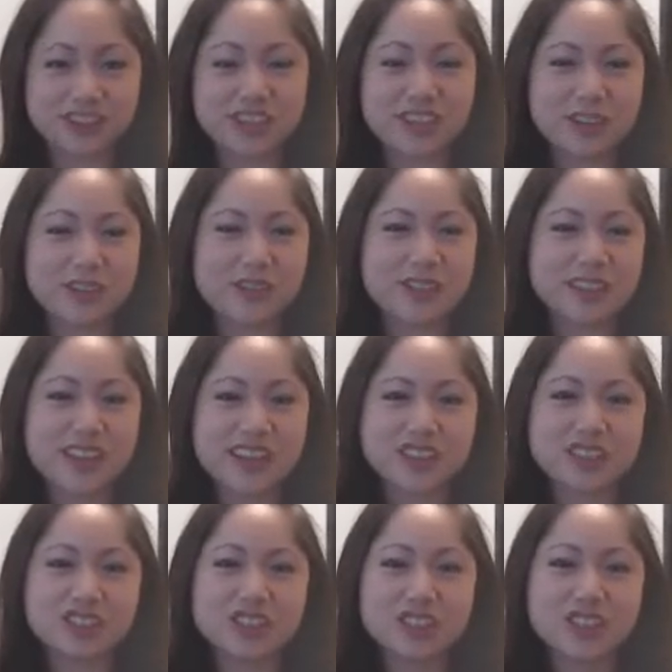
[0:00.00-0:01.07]
Truck was
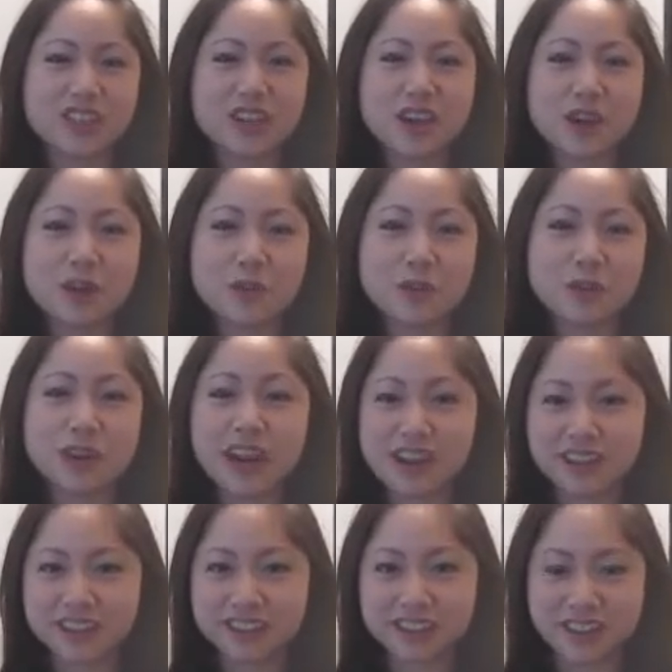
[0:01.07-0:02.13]
actually we're
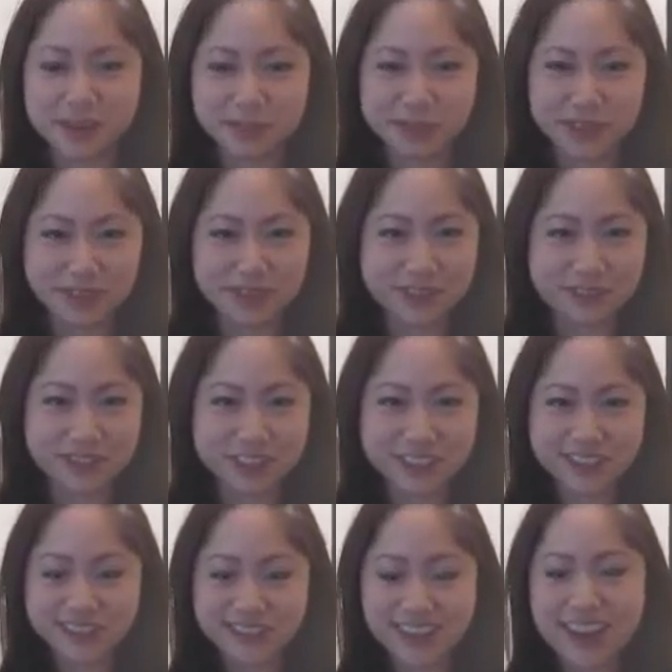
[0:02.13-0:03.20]
out with a couple of our
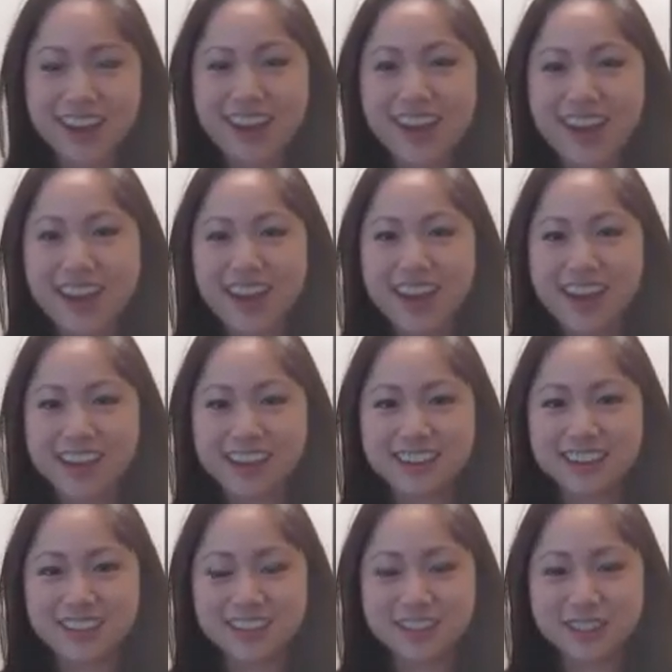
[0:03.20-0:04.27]
friends,
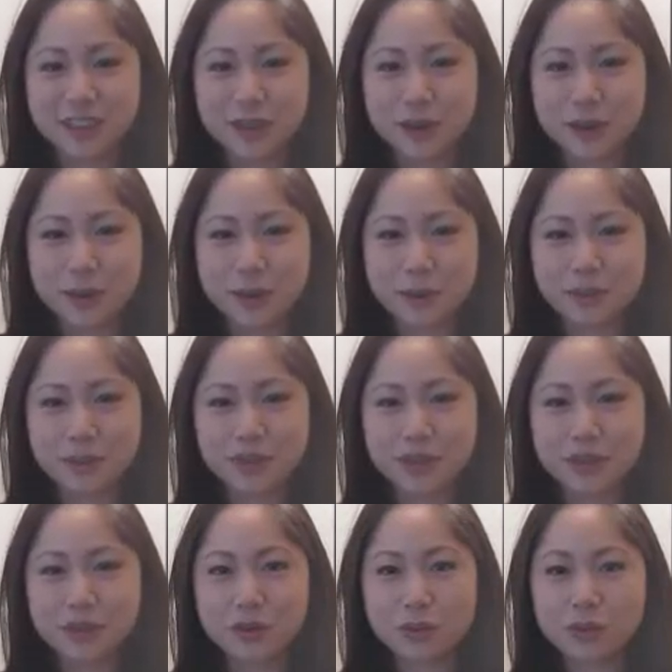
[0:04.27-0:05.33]
and
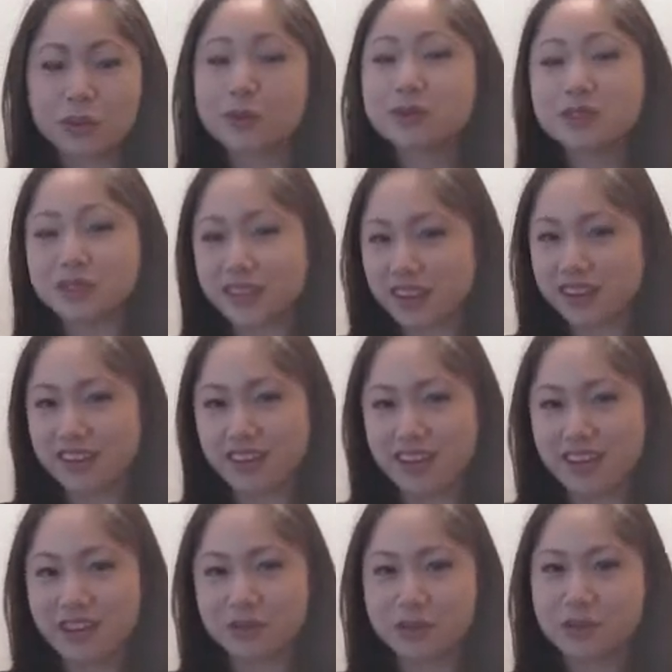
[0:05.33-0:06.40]
it was late
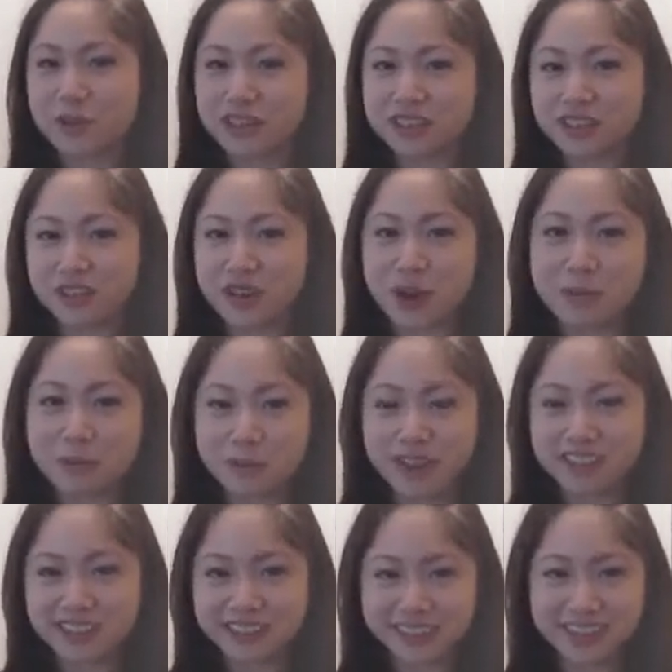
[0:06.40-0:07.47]
night and we wanted to grab a
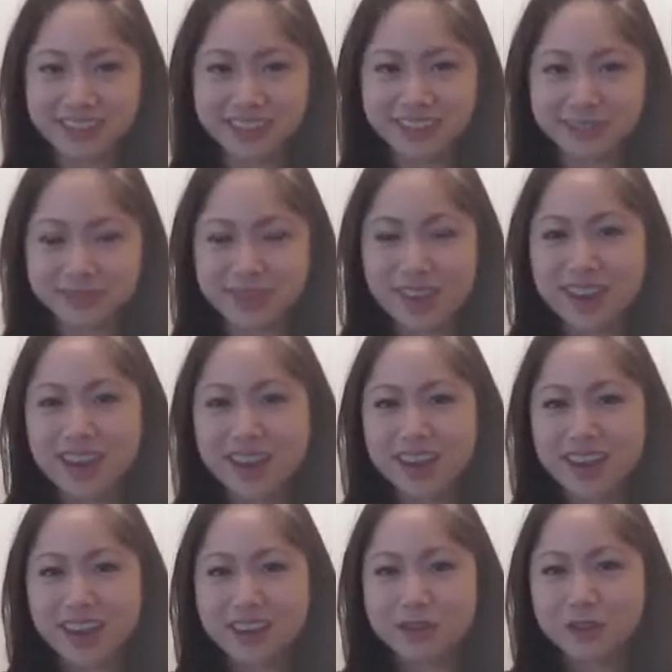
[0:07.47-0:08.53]
bite to eat,
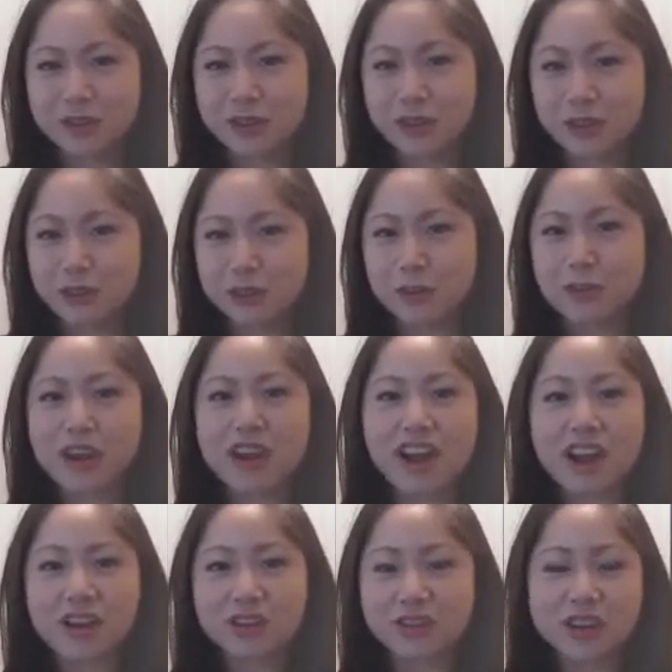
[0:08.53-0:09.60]
and we were thinking about
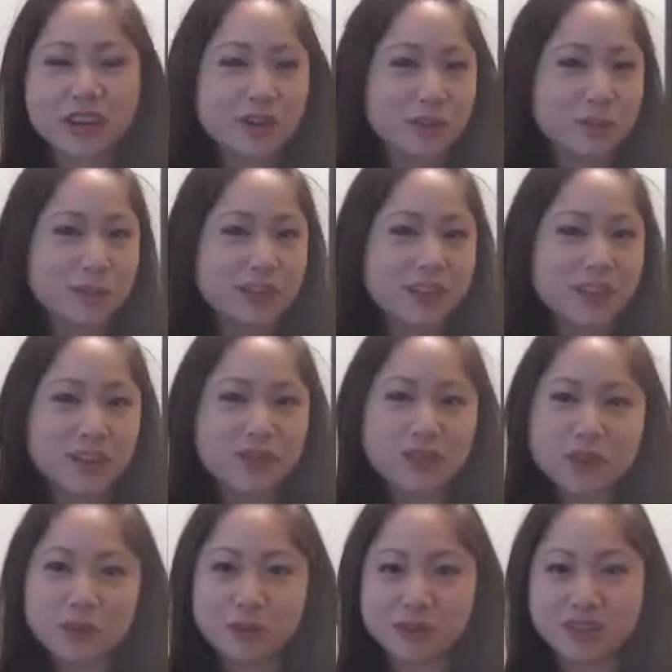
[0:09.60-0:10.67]
how great it would be
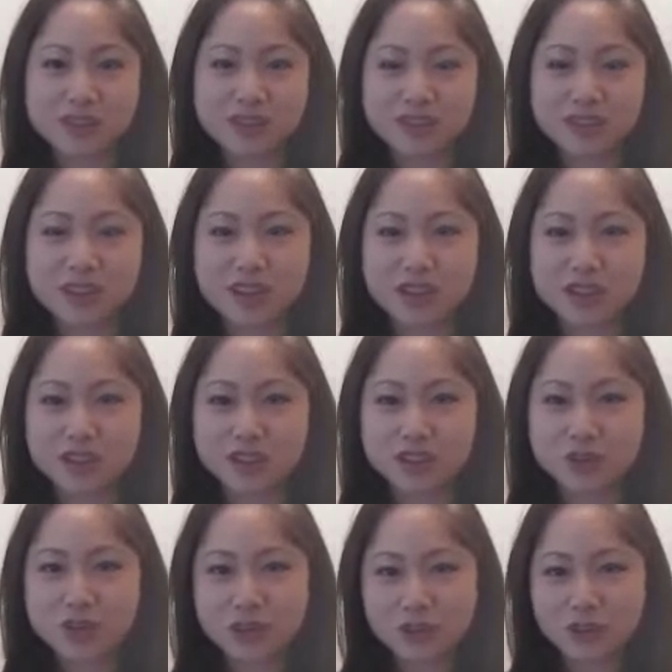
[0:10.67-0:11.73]
if there was a
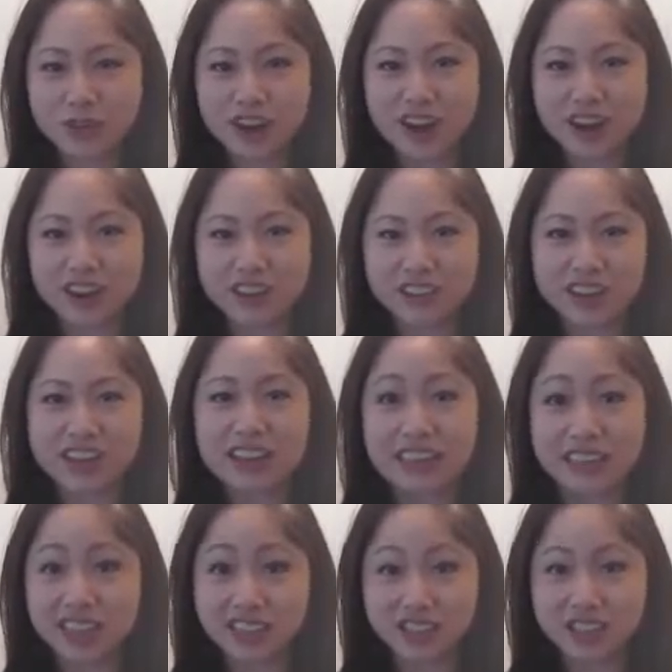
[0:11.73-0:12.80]
street fair like
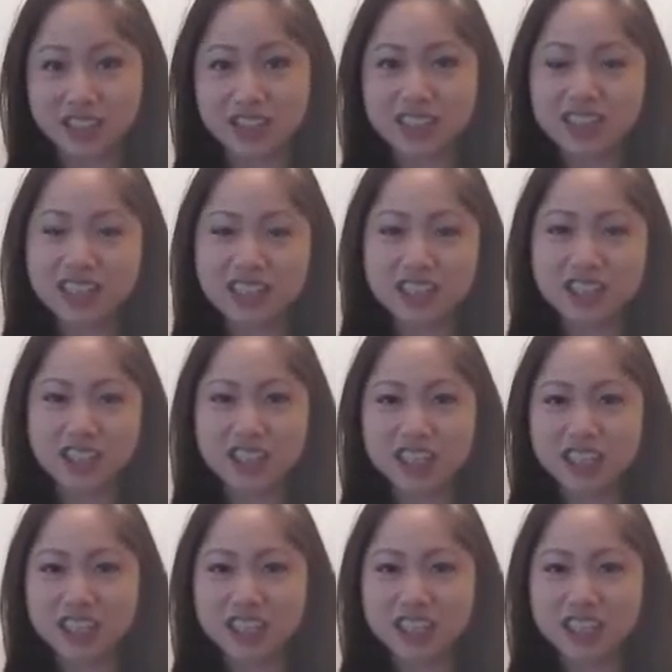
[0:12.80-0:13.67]
in Asia here